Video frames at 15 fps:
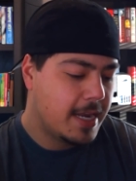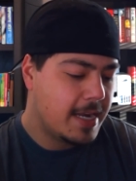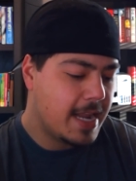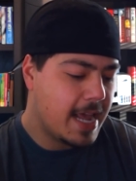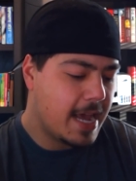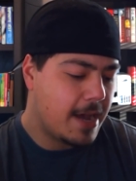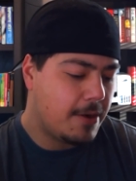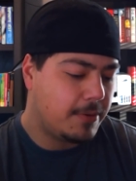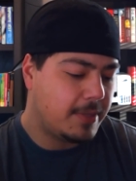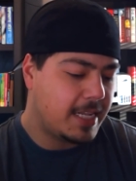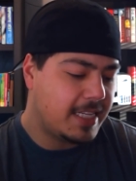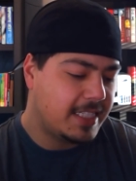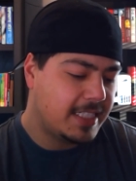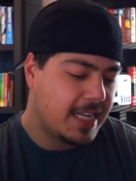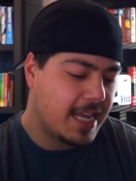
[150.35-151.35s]
Now,
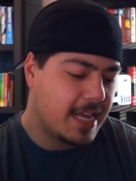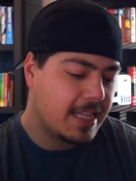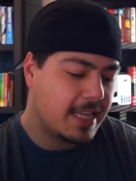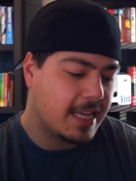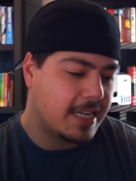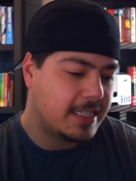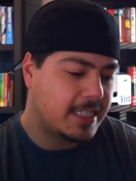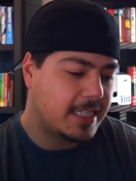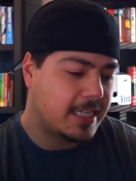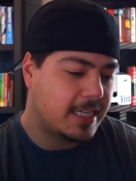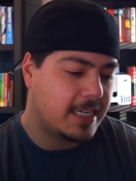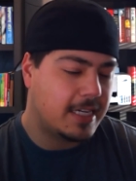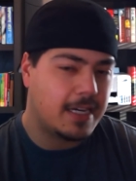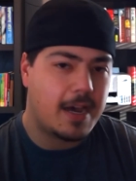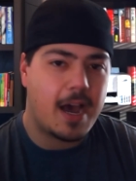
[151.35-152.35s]
let's say that
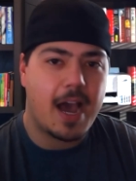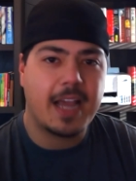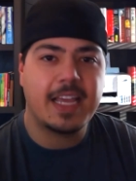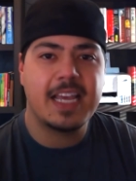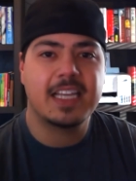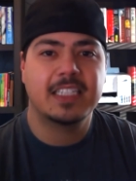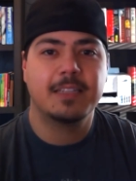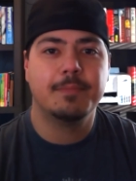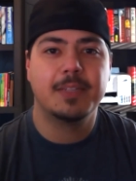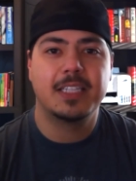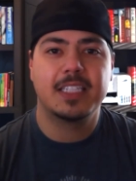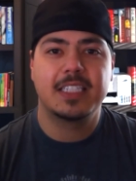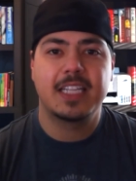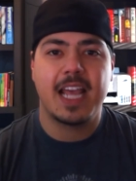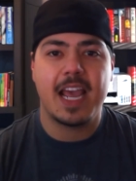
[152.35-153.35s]
I can't submit
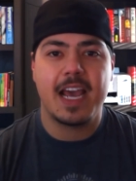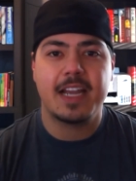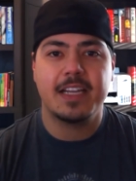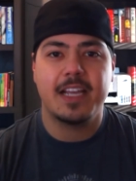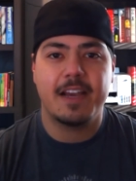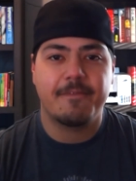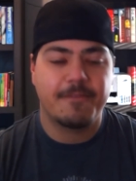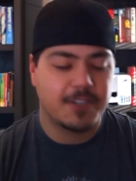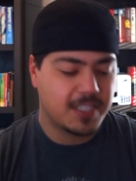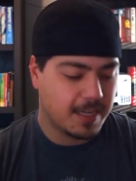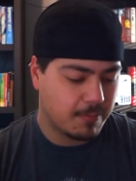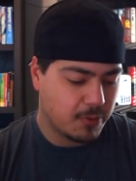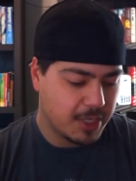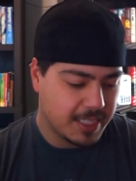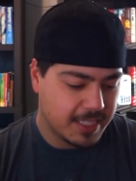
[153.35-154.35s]
the scan yet for
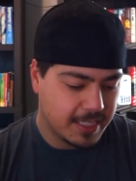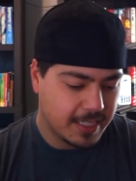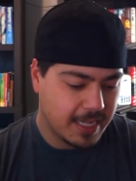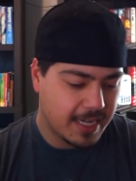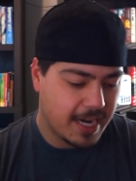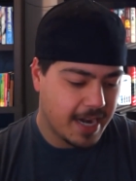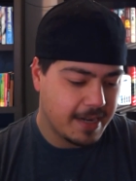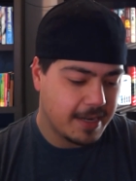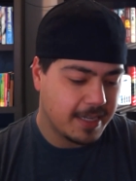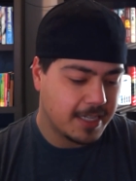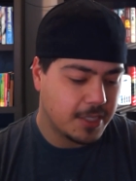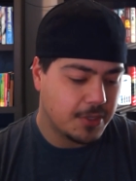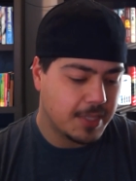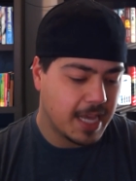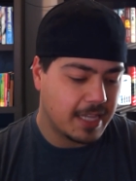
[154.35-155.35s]
some reason, and I need
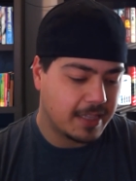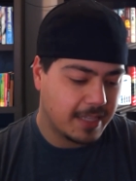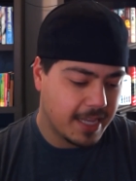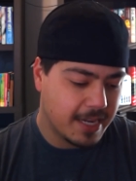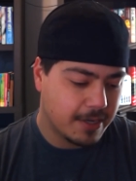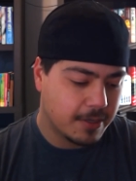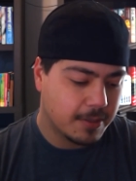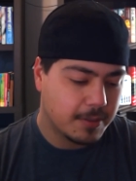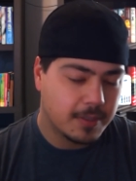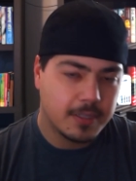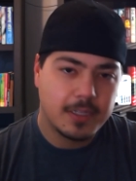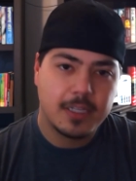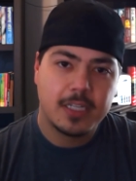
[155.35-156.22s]
to do that later.